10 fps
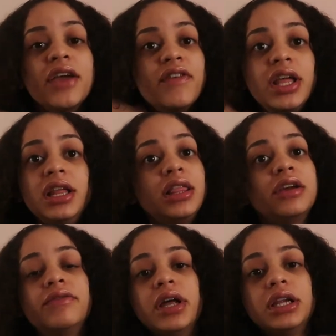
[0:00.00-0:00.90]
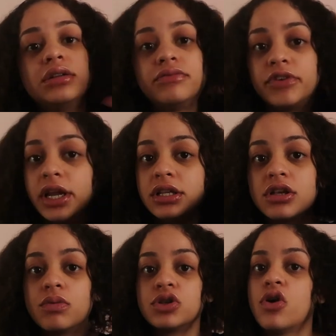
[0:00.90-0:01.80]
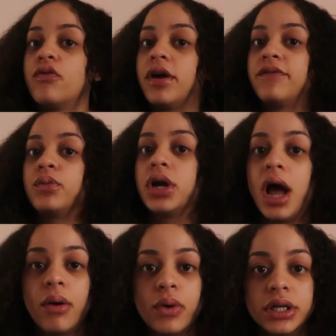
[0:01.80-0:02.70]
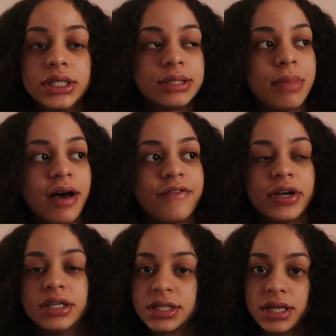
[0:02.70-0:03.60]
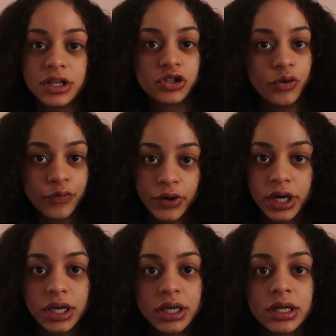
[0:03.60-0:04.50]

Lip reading: Anything, Red is always gonna rock for what I want. This is my friend. This is not your friend.